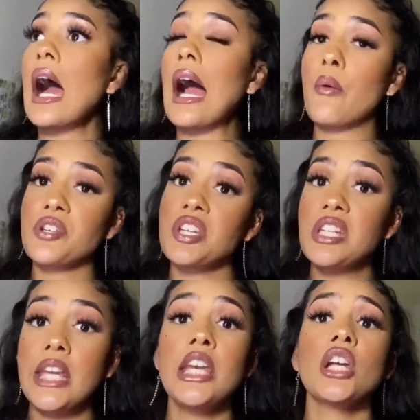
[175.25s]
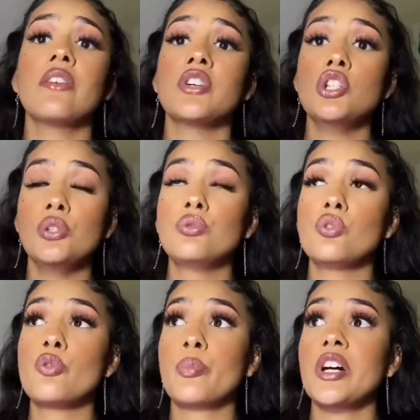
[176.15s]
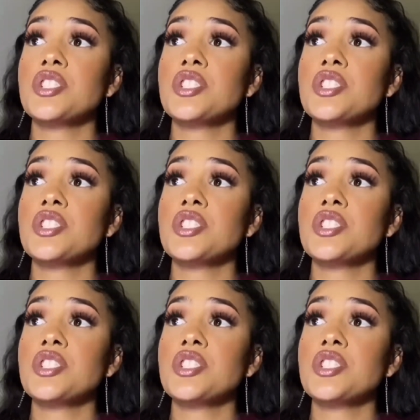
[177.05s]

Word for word: i was in need of a new toothbrush